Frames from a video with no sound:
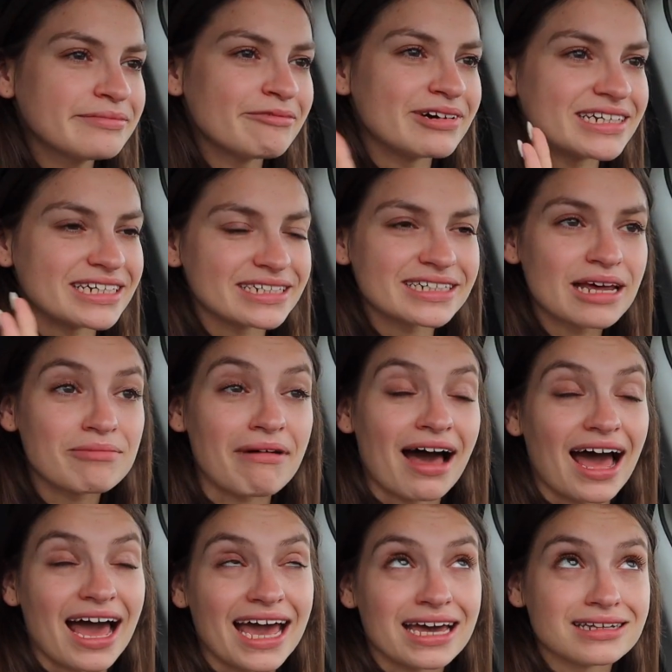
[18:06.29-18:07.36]
We just said
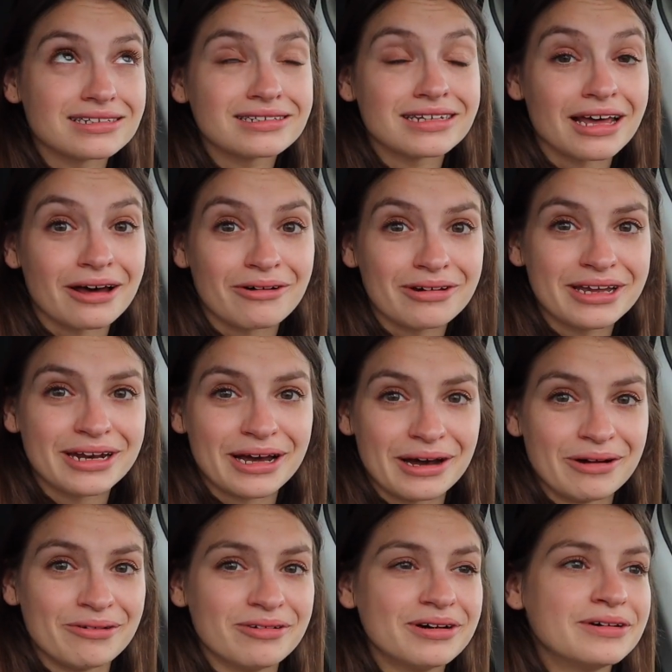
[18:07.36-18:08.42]
bye, so, you
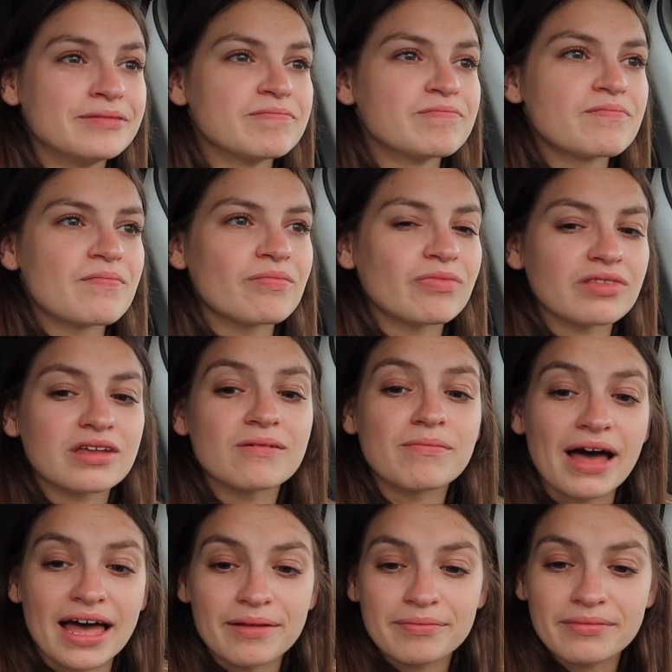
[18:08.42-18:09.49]
know.
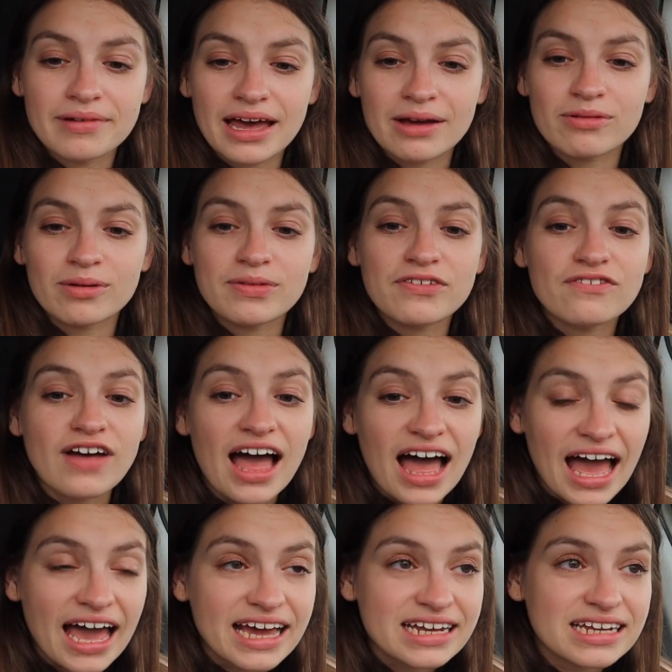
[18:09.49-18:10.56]
But I will be
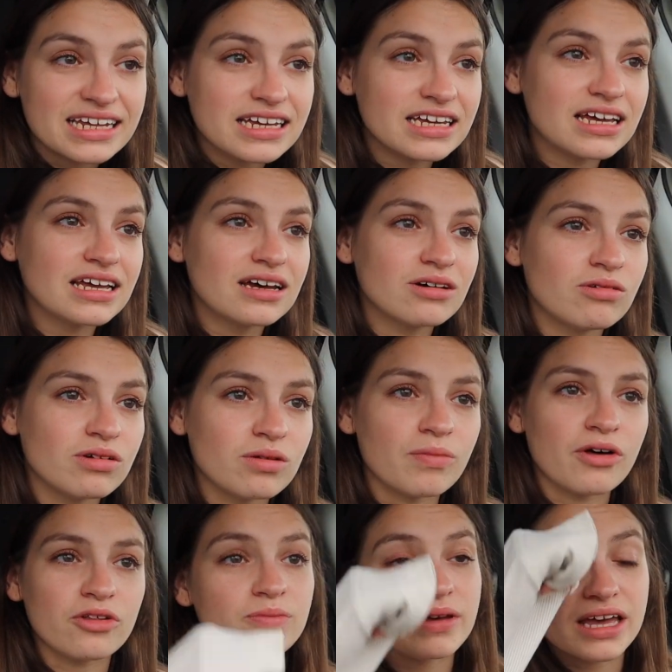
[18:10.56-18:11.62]
fine. We'll
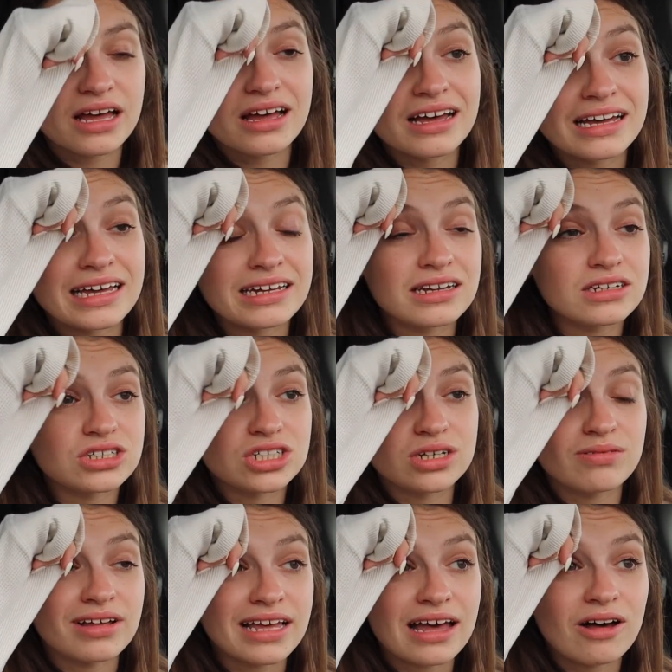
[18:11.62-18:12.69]
both be good.
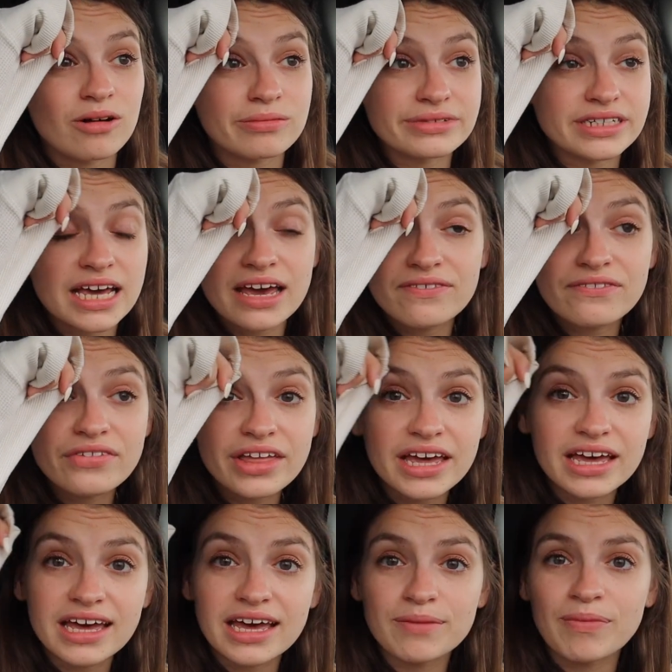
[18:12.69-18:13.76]
She will get home
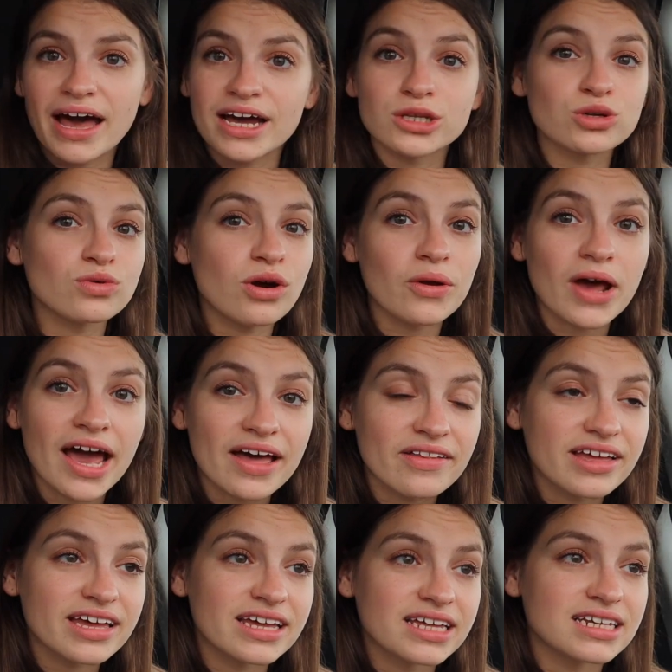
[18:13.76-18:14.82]
safely back to Rhode
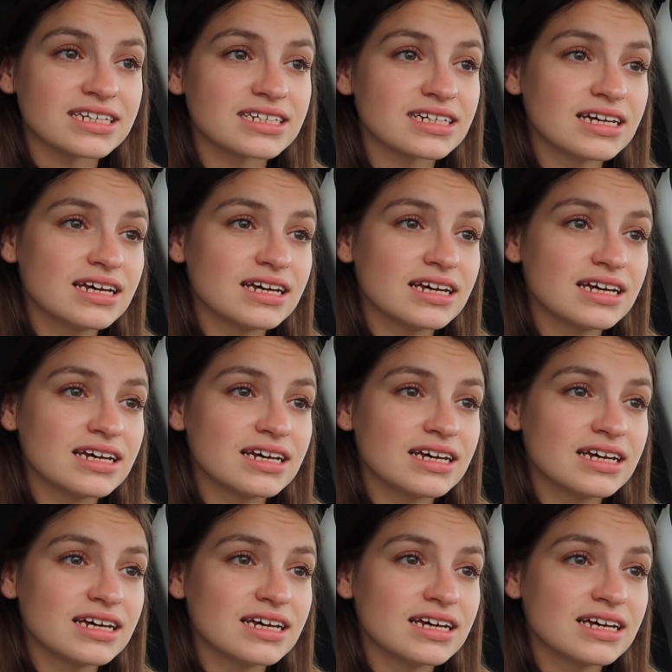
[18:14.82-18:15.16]
Island.